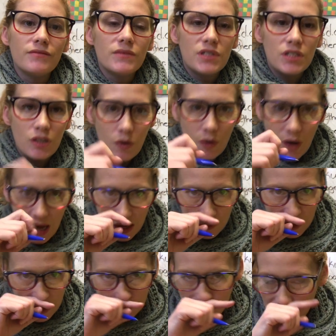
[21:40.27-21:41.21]
So how do
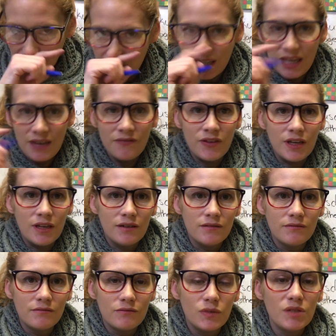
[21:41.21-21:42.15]
we spell even?
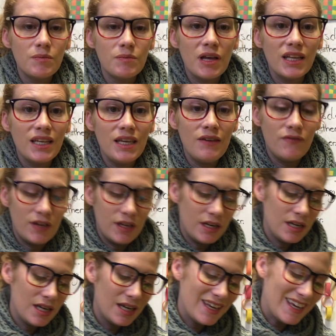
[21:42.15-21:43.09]
We spell even
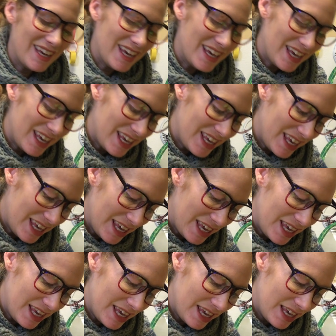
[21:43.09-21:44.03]

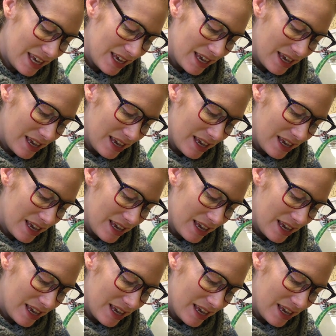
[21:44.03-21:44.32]
E-V-E-N.